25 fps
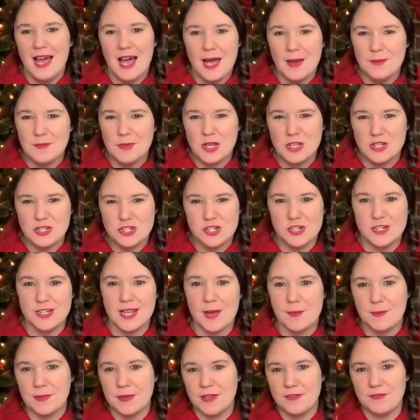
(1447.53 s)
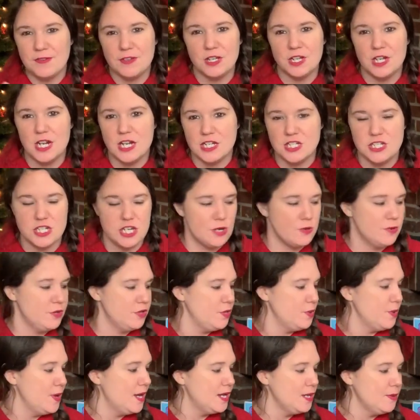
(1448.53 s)
I'm not sure yet, but I figured I'd share it
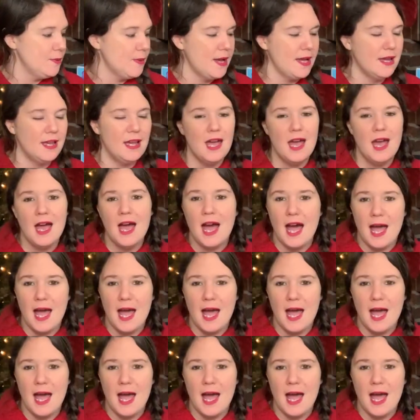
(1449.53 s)
with you anyway.